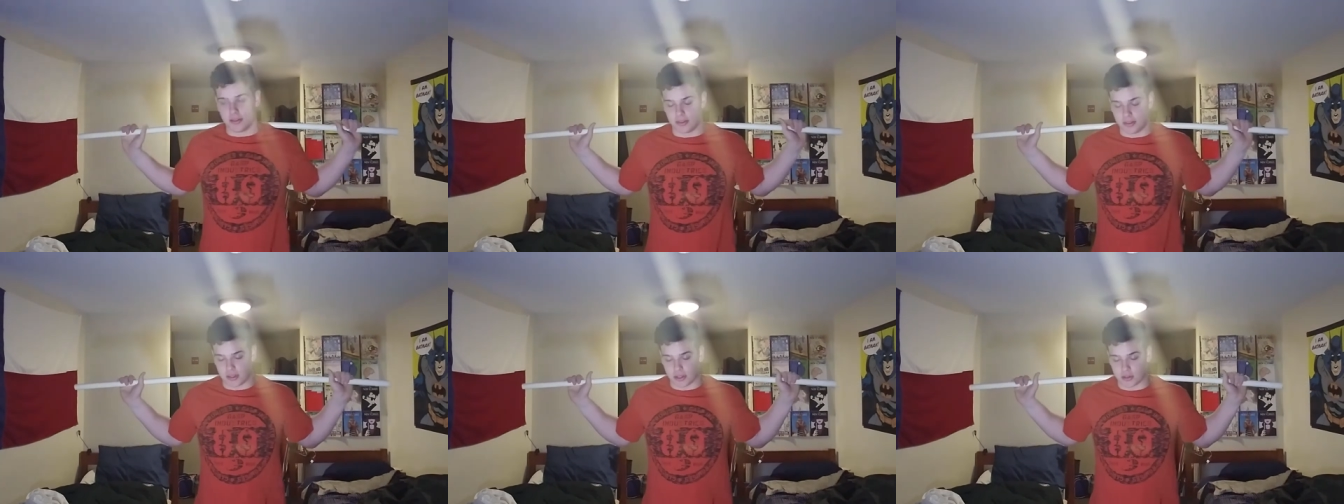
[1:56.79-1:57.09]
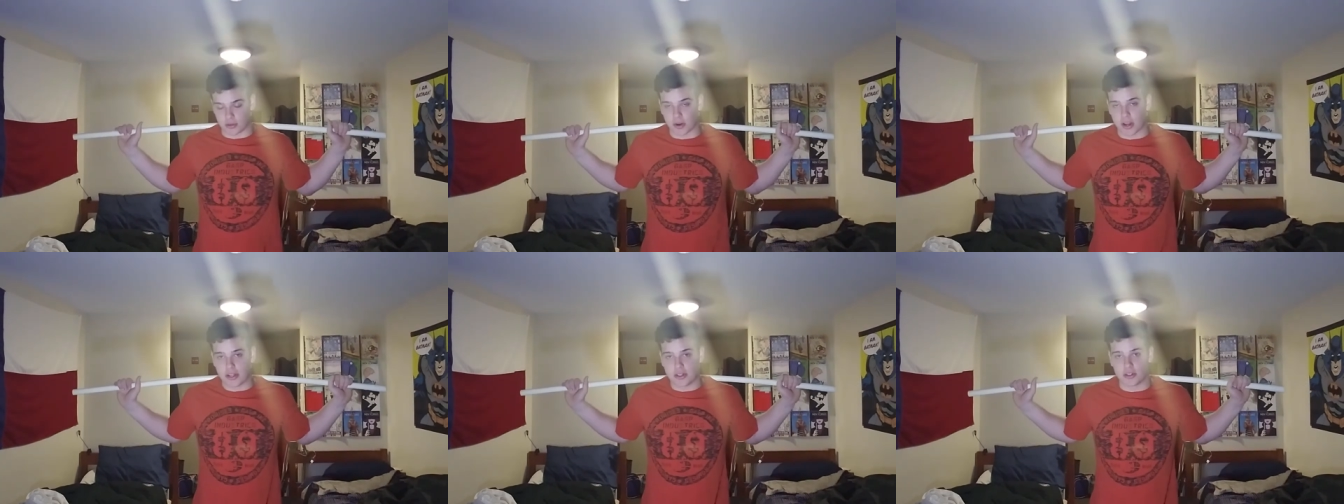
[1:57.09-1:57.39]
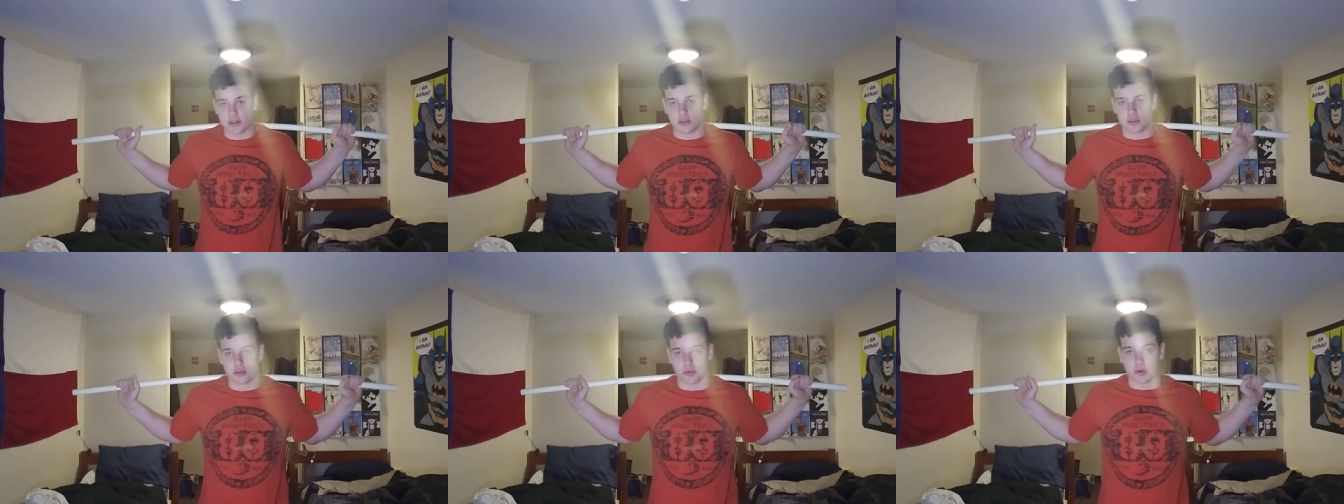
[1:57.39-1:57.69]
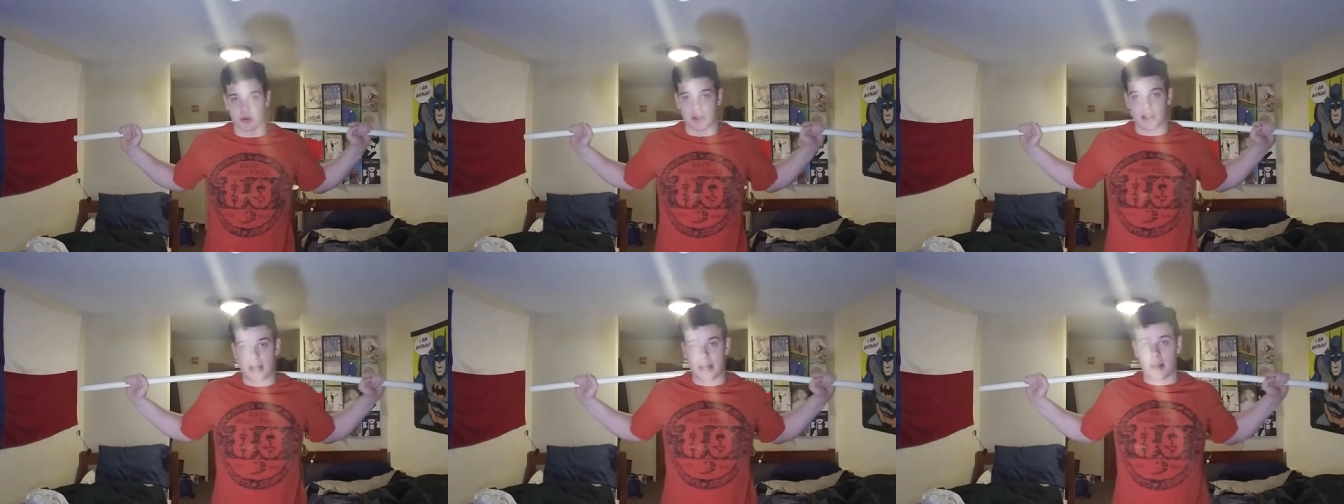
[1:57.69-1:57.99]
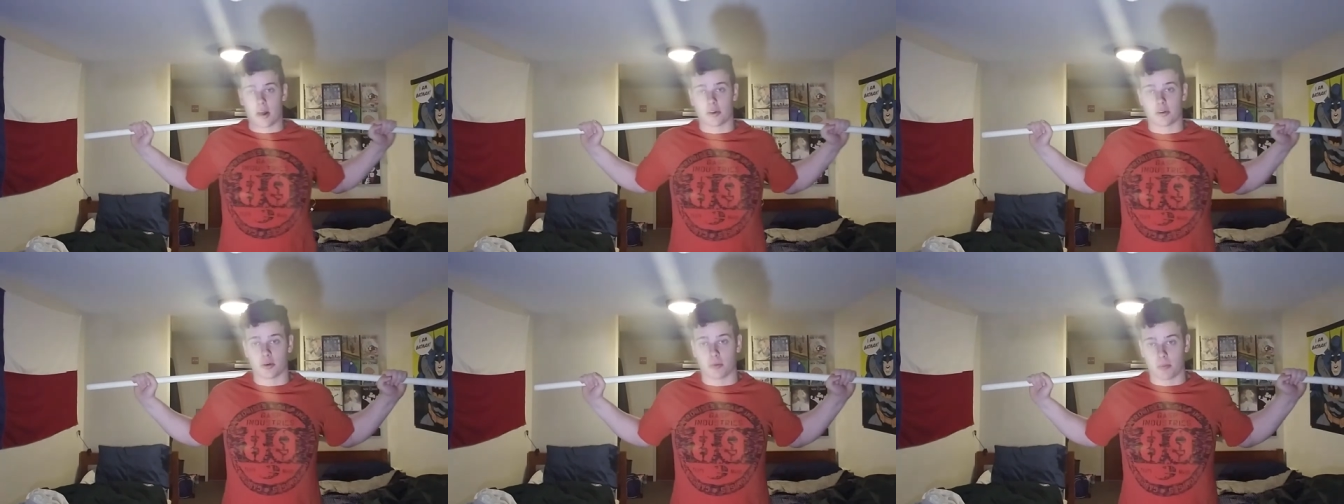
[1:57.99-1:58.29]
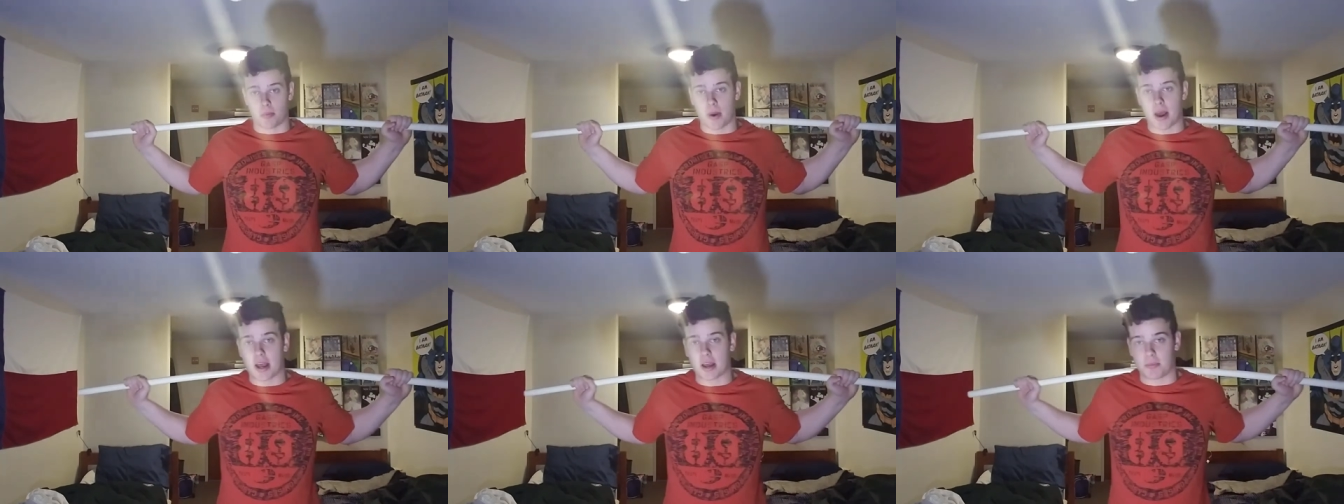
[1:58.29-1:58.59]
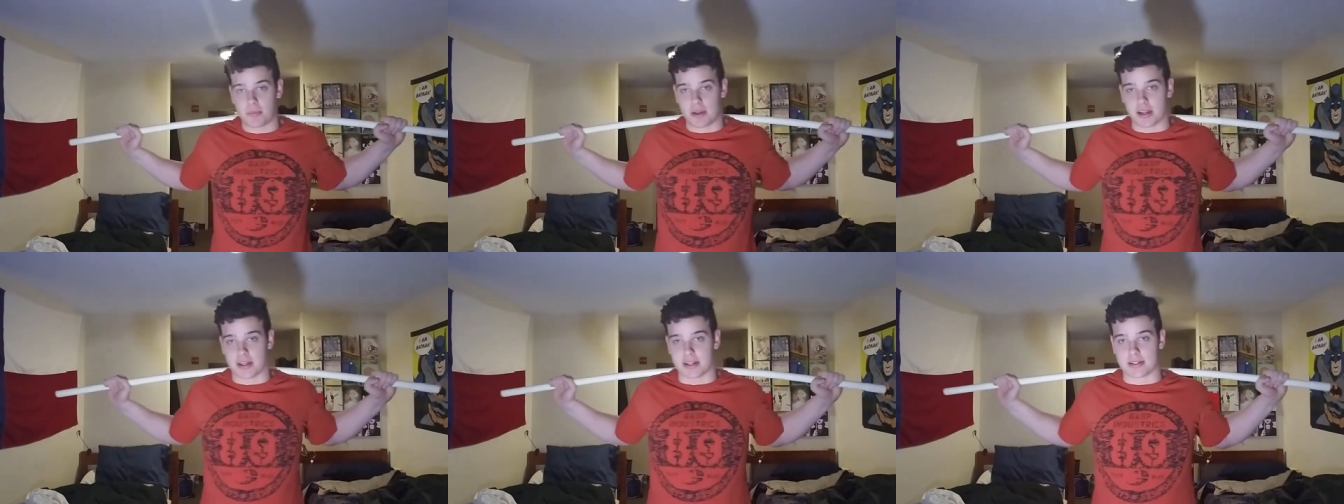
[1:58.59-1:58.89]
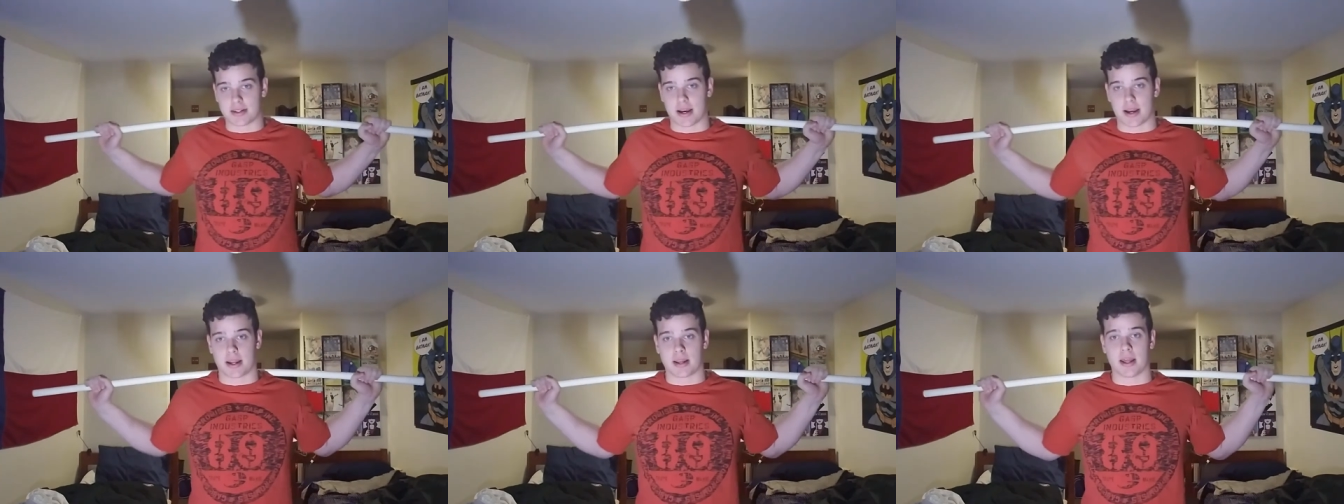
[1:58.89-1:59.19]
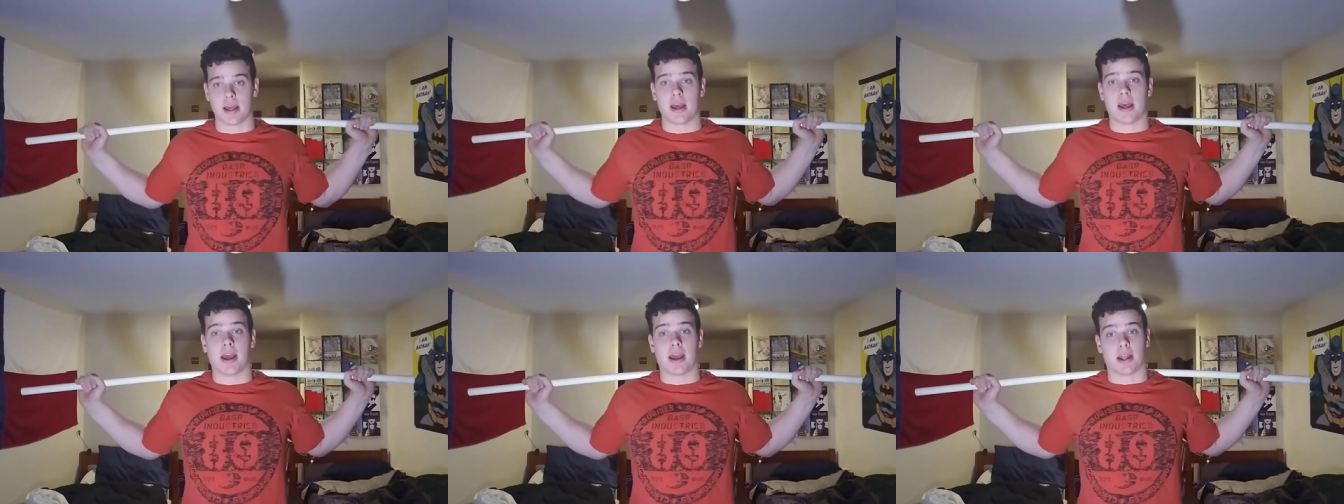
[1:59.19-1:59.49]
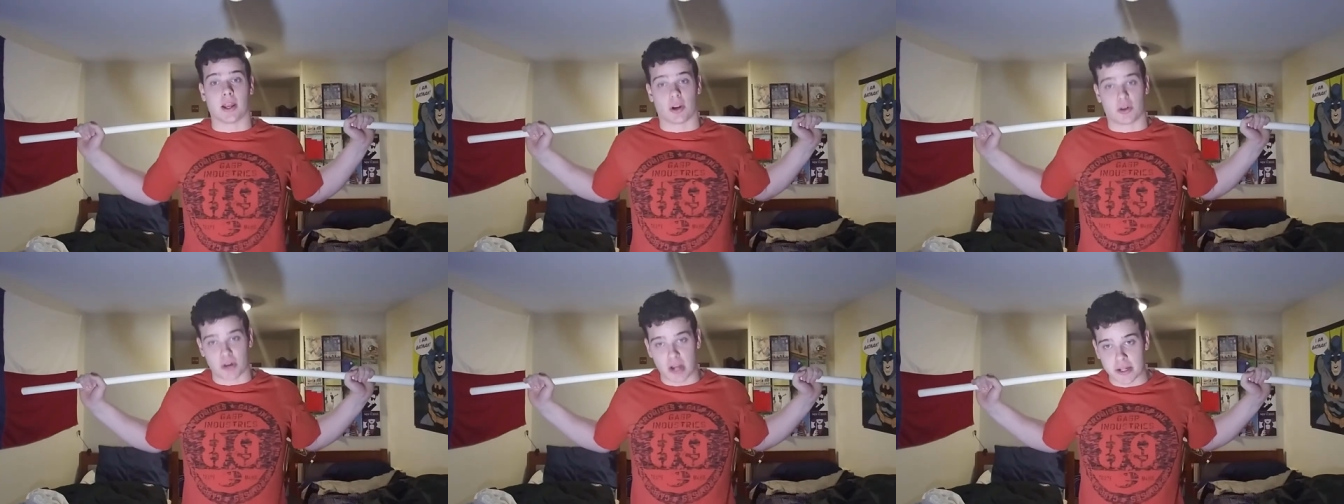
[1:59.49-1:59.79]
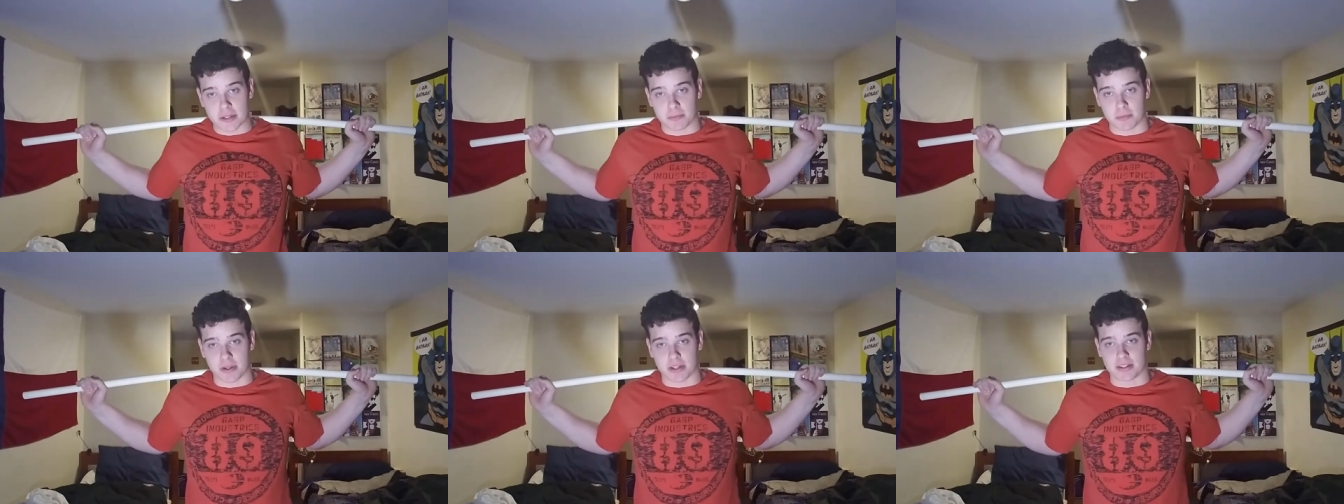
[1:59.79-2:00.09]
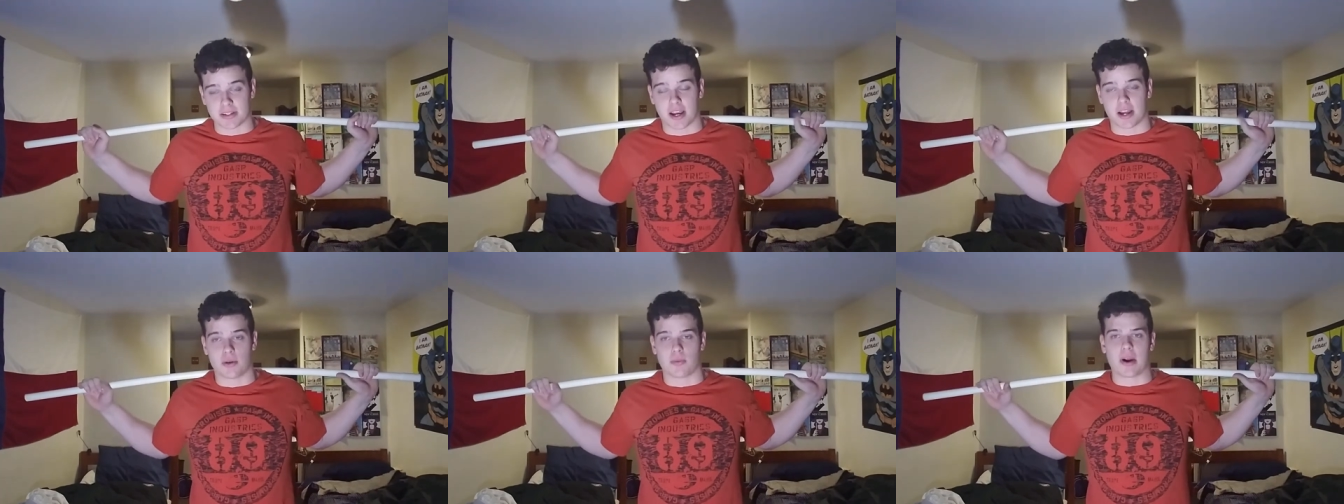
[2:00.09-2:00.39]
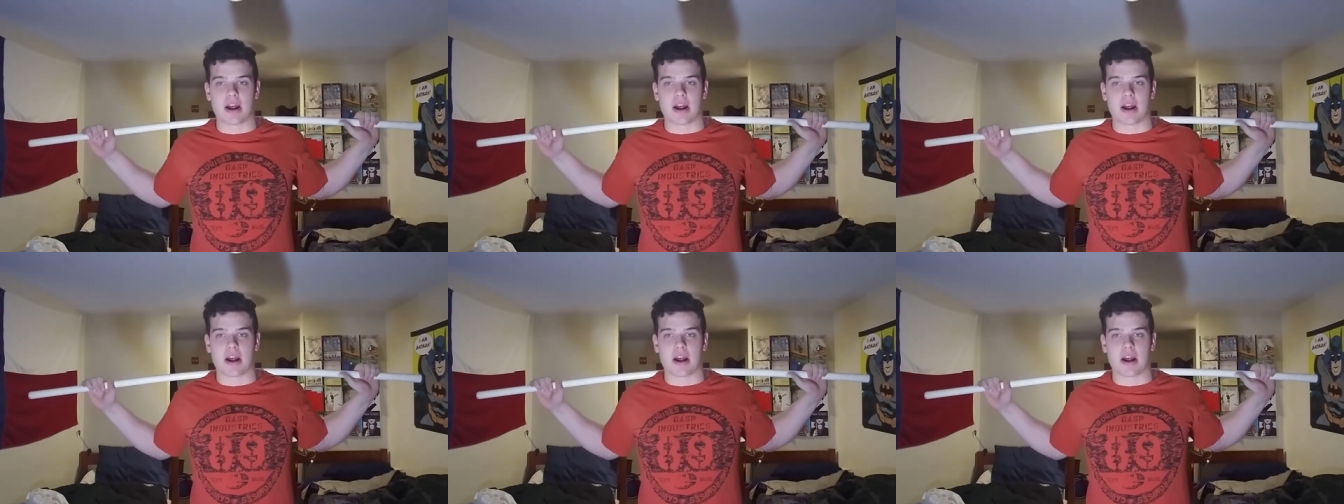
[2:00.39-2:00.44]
that trains you to rely on your back being tight and your traps being tight